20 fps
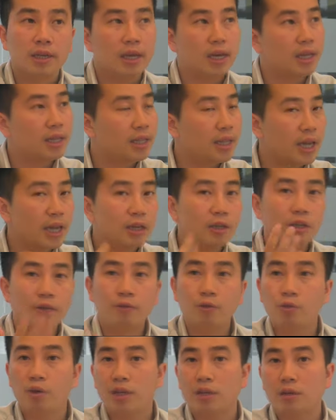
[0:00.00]
And then
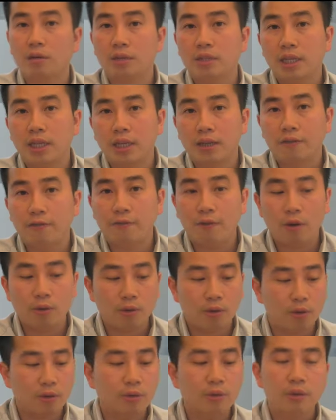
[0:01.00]
if you want to go and take a
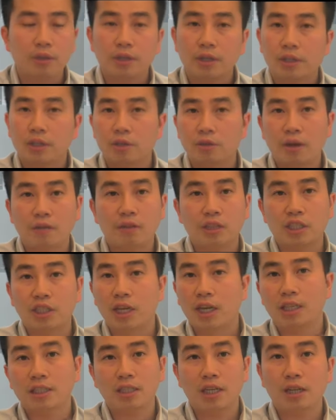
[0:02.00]
photo, you don't have to
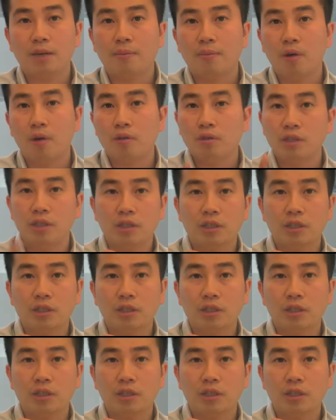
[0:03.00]
change any modes.